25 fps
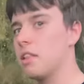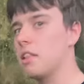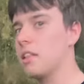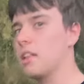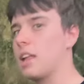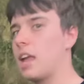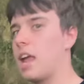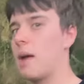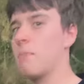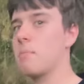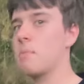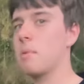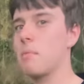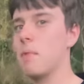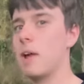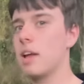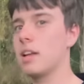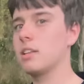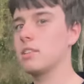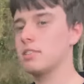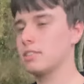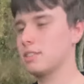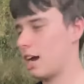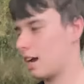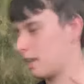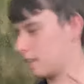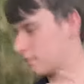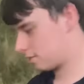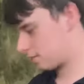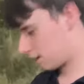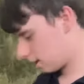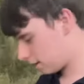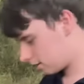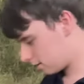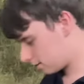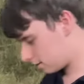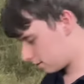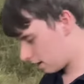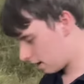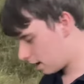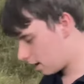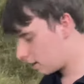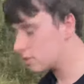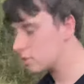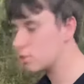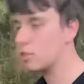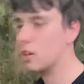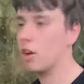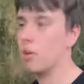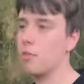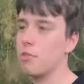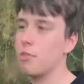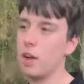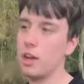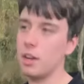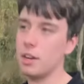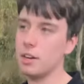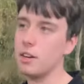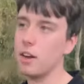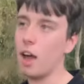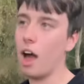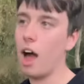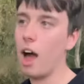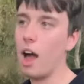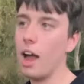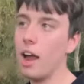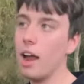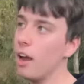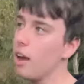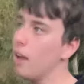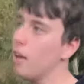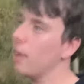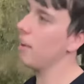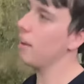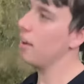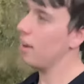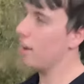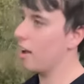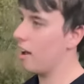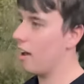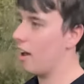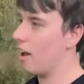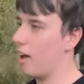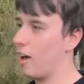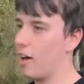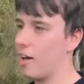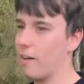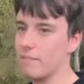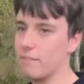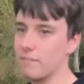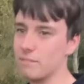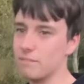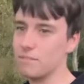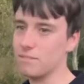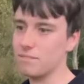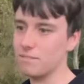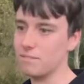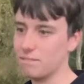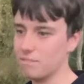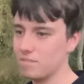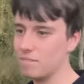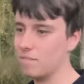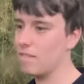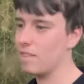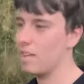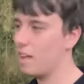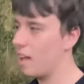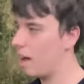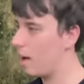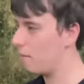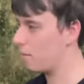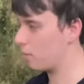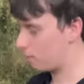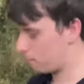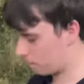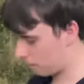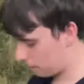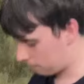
Cameraman Zach said is there, so if I die, um, I'm not by